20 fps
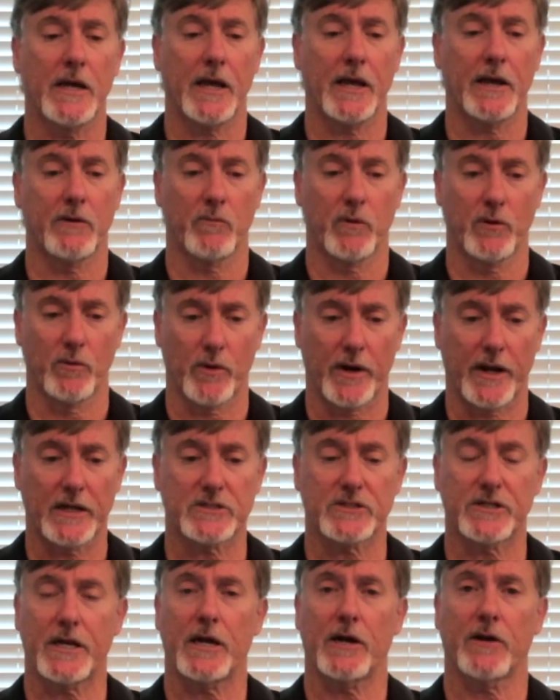And we were
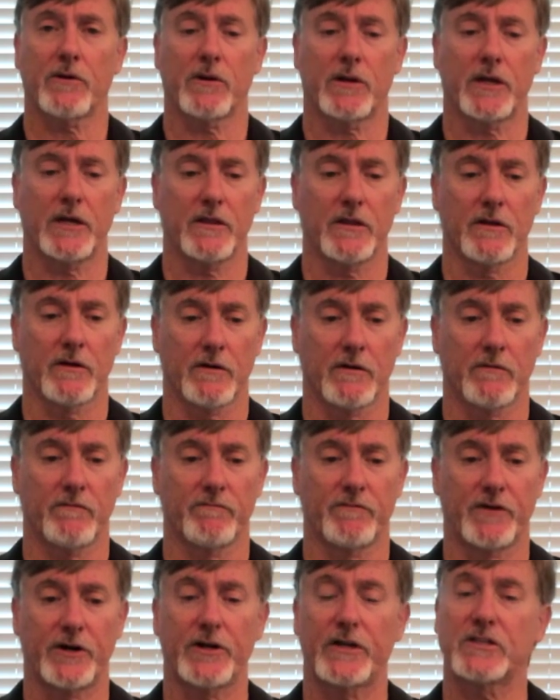asked to calculate the
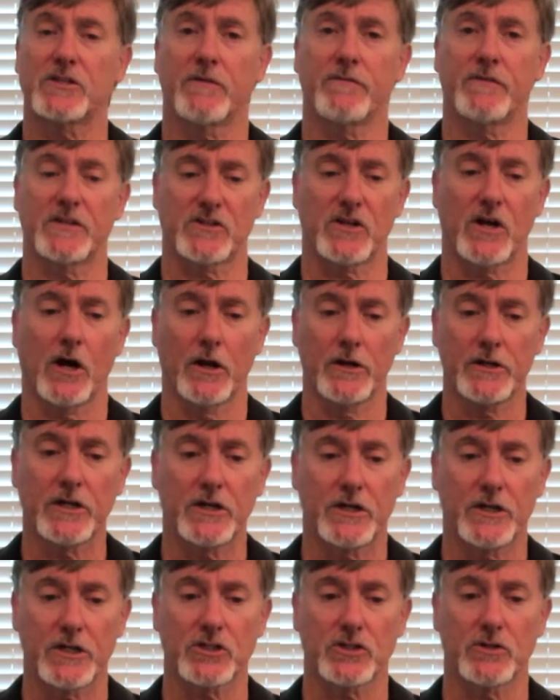variance of this
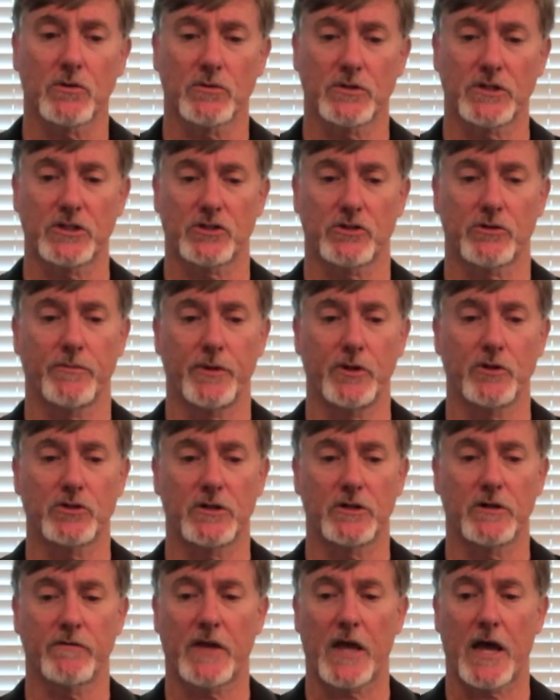unconditional
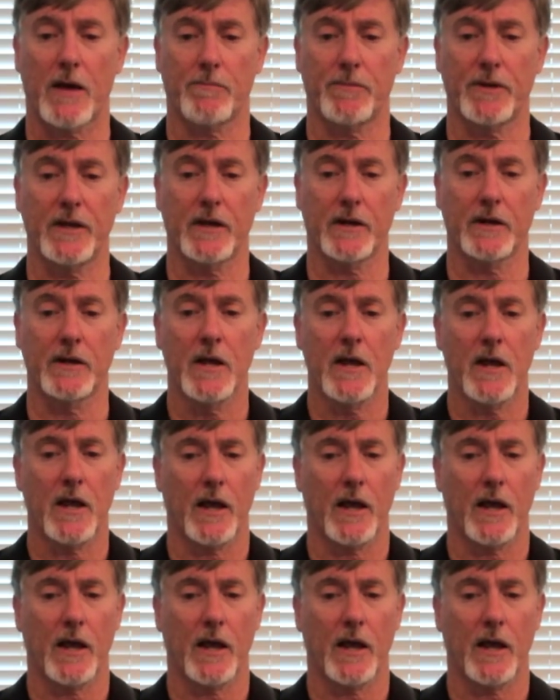distribution of cap n.